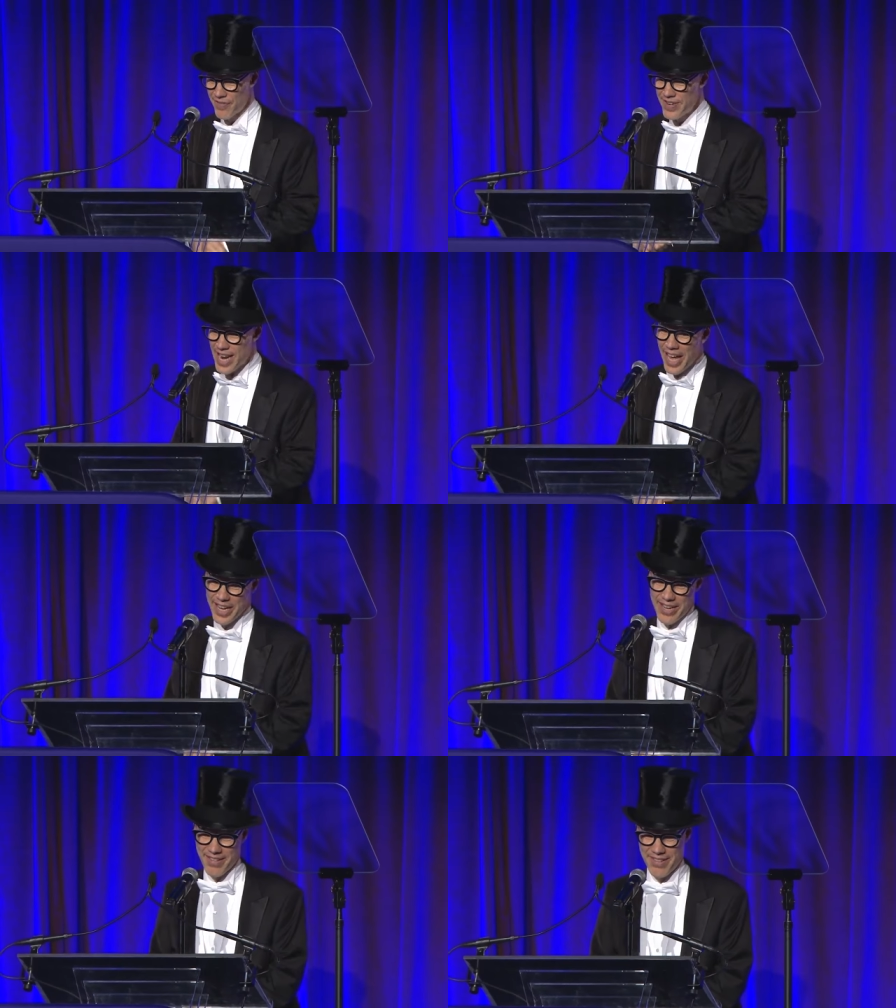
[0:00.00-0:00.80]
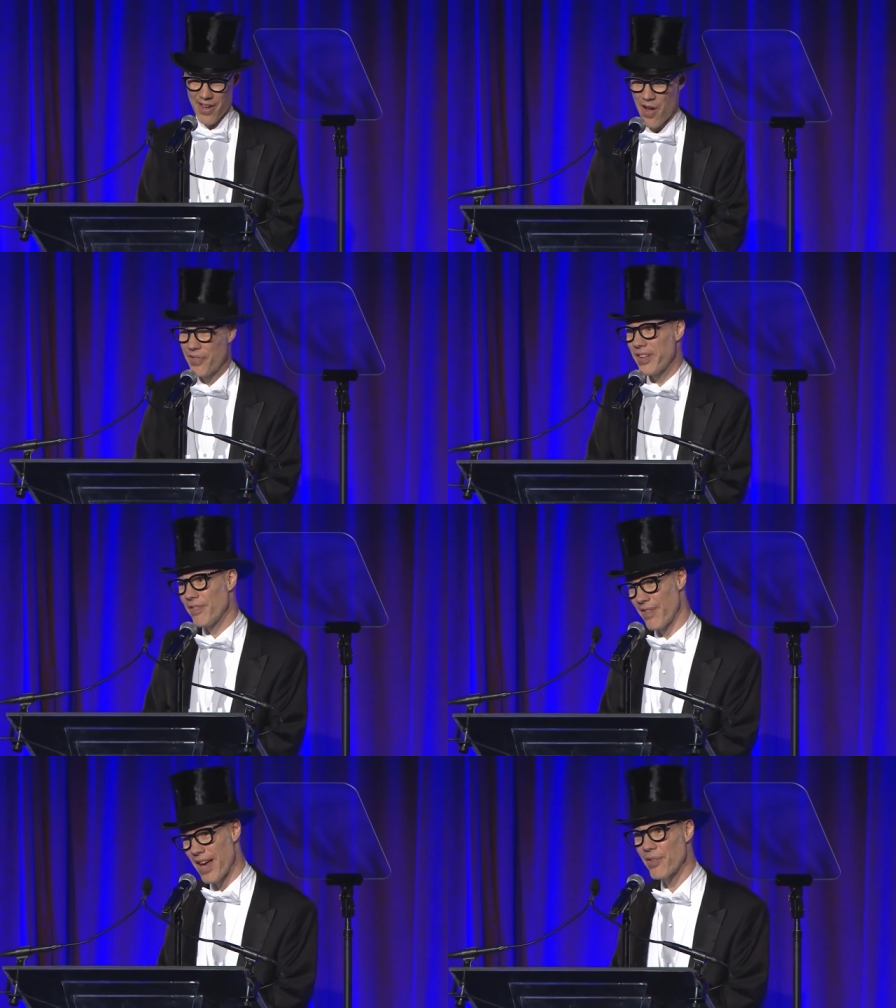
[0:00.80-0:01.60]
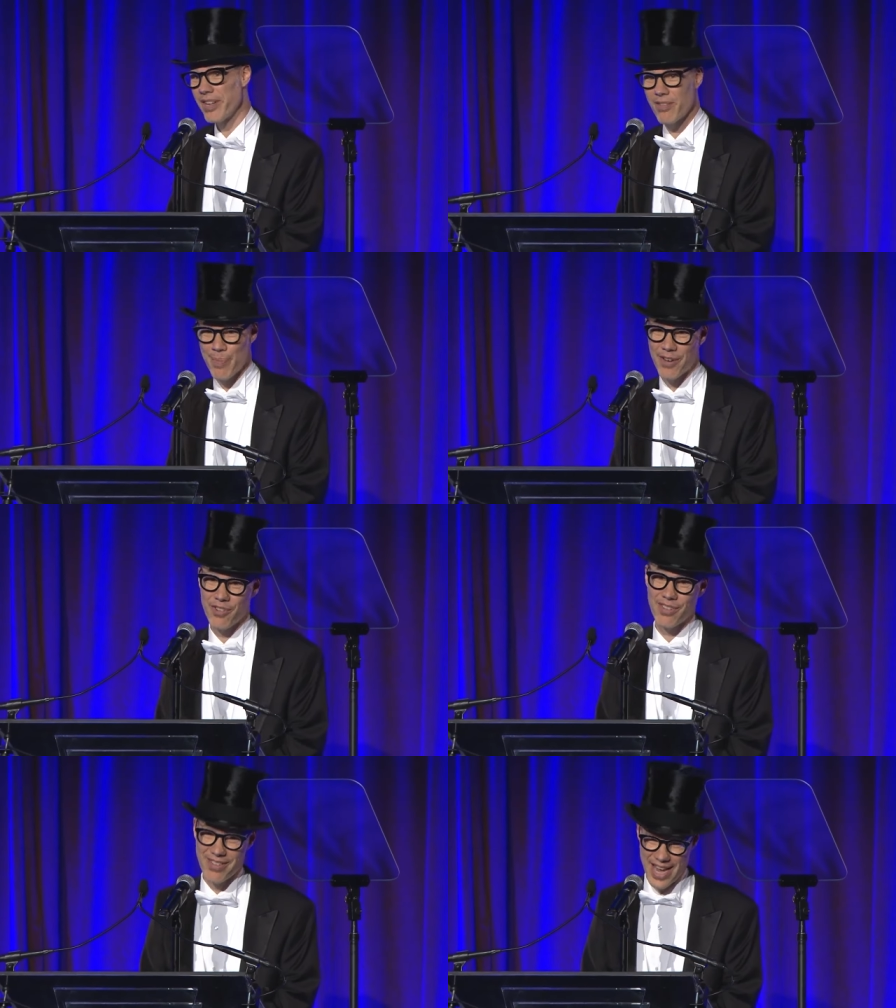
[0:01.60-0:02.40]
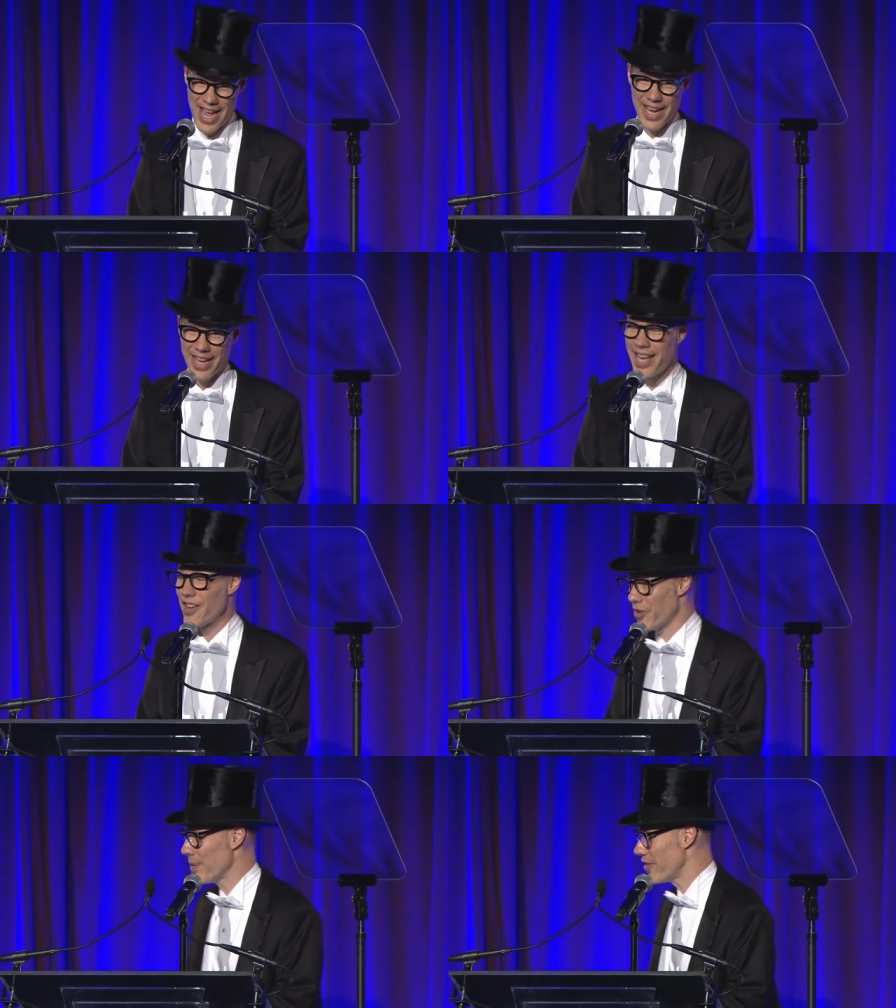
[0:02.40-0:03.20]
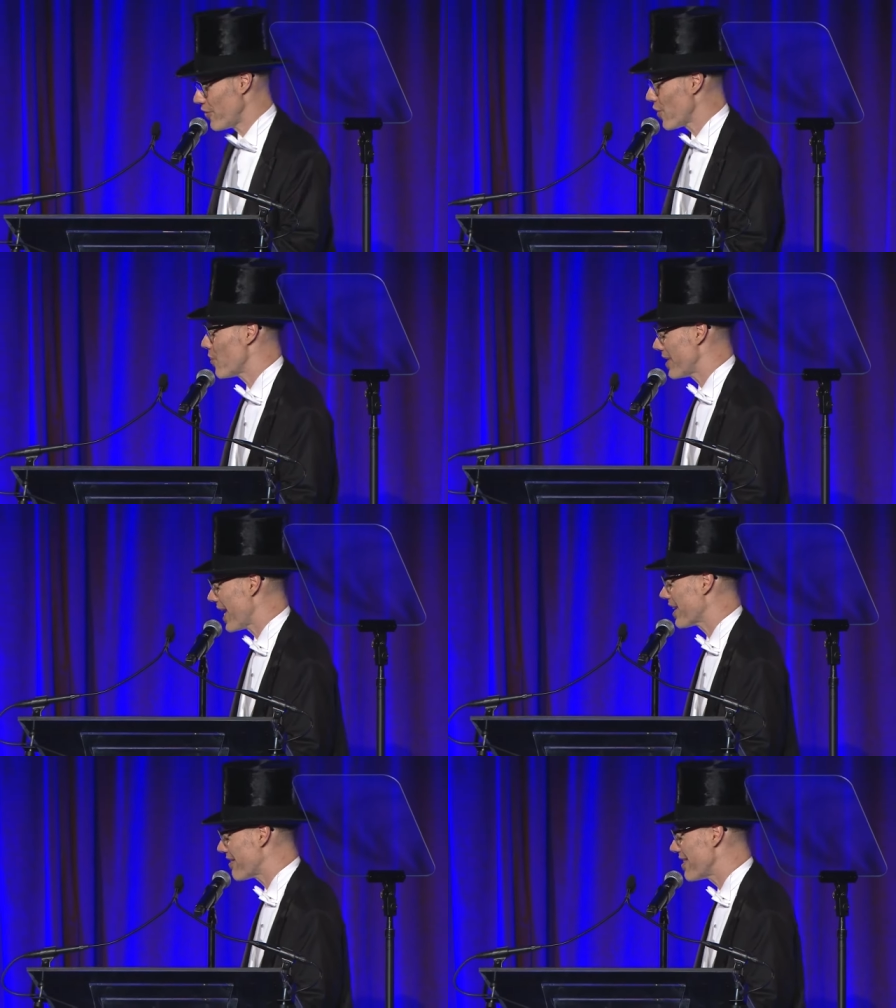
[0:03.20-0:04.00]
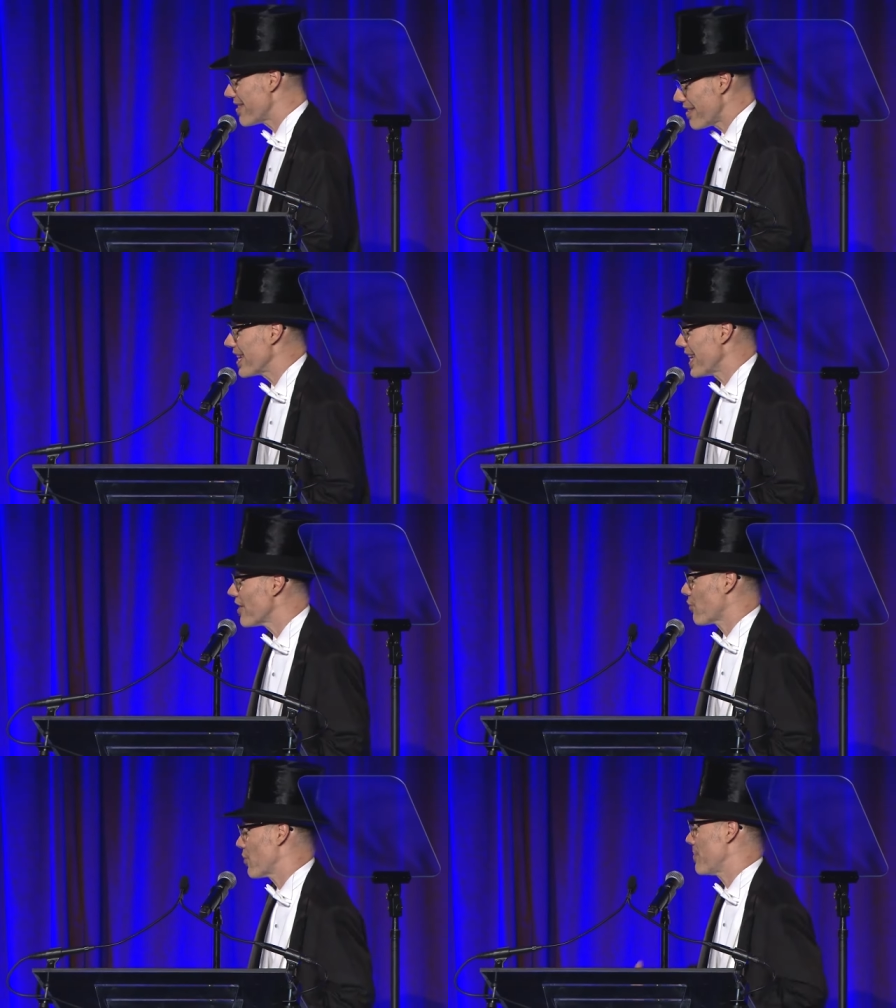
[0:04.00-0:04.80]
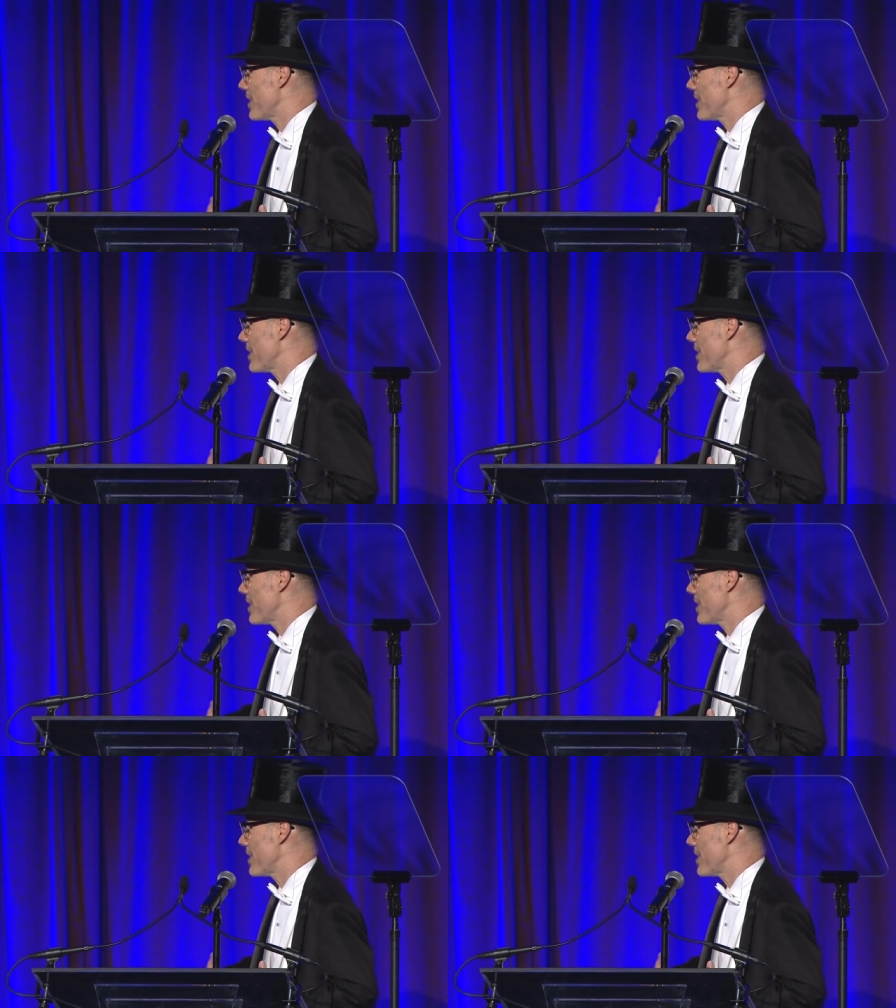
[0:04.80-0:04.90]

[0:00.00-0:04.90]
of nachas on this very special day. Jimmy, do you know what nachas is? It's a Yiddish word. It